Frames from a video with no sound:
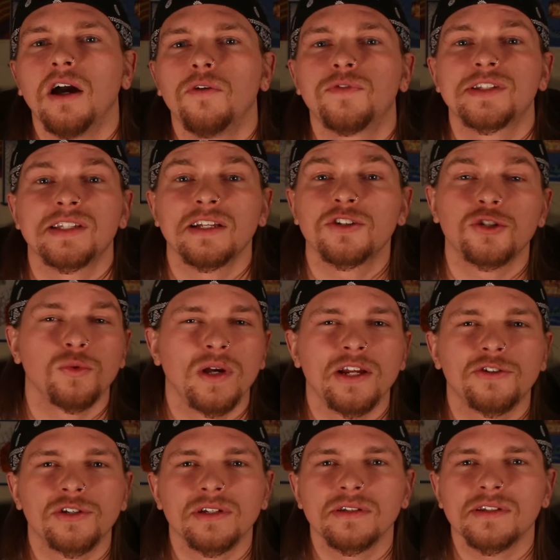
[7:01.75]
of
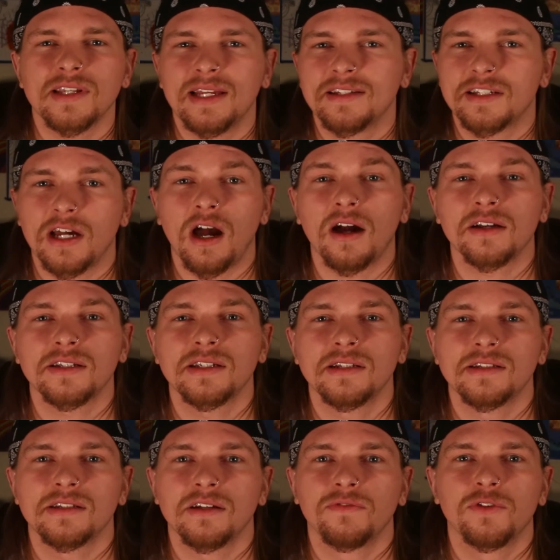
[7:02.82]
situations and
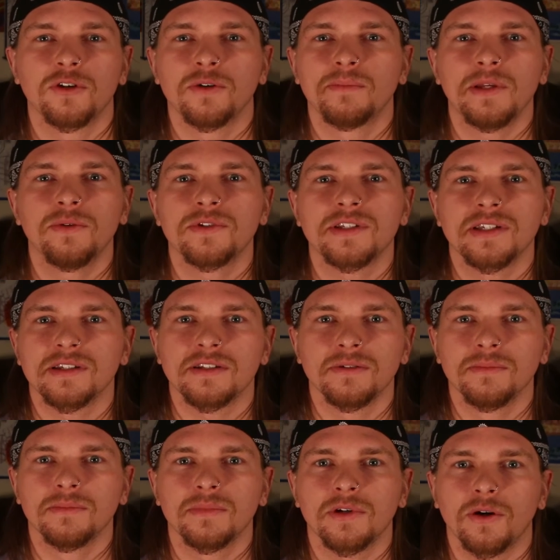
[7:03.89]
toxins of their immune
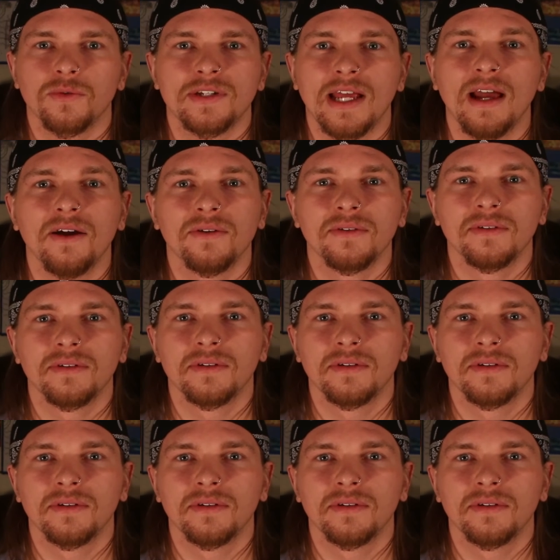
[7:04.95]
system go down.